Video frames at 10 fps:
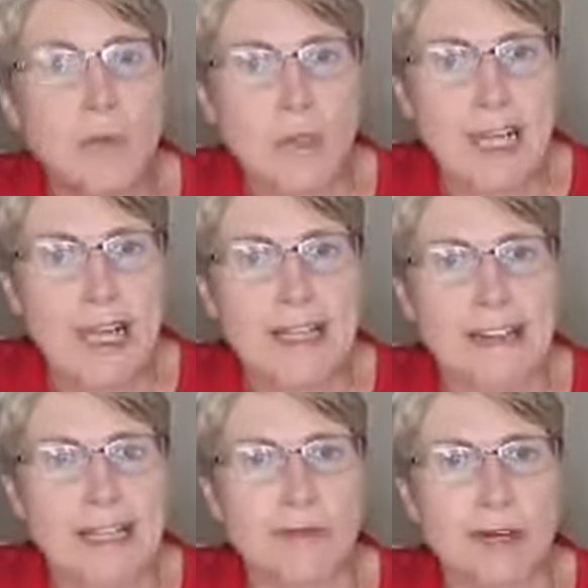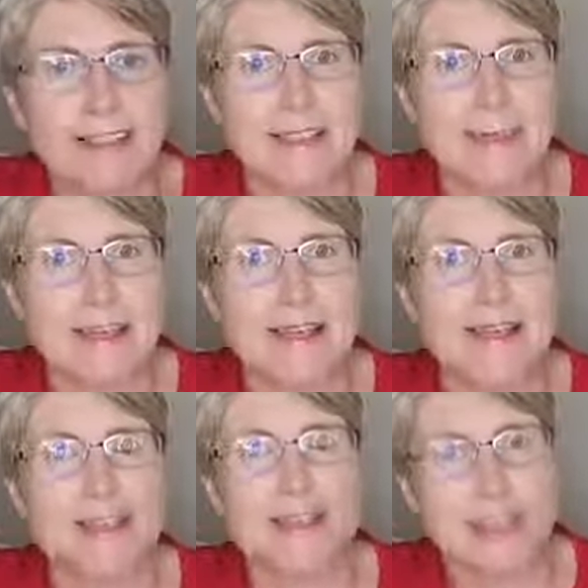would like that recipe,
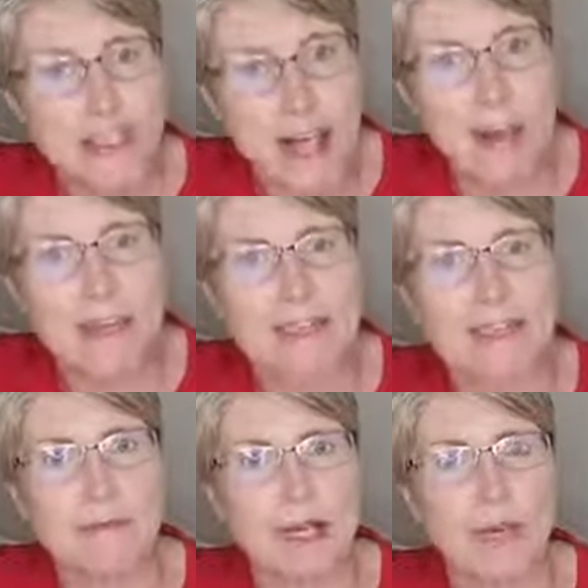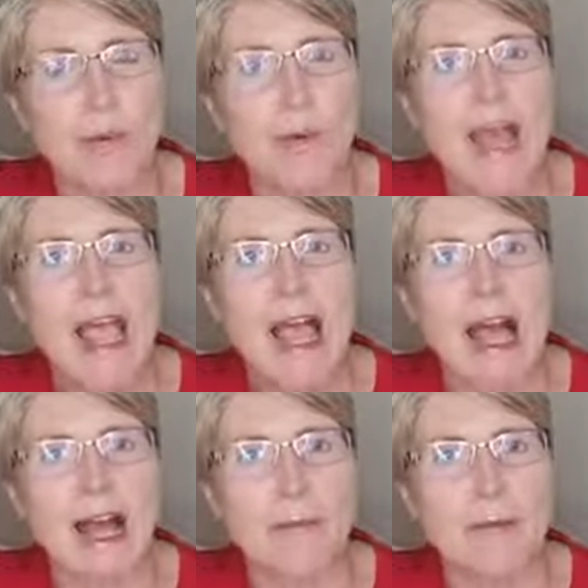is just comment below
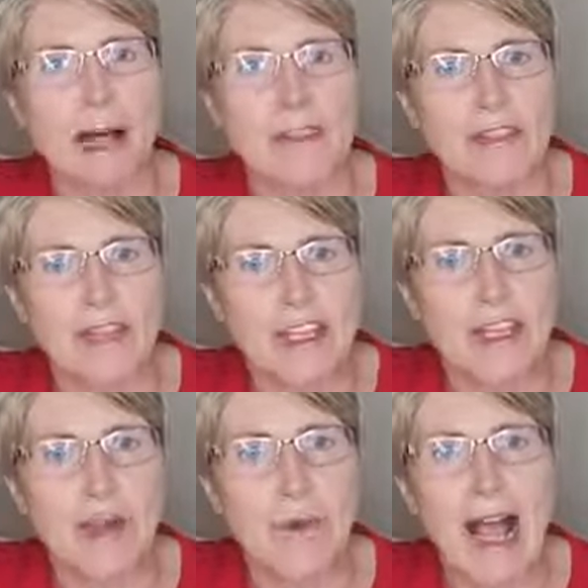on the video,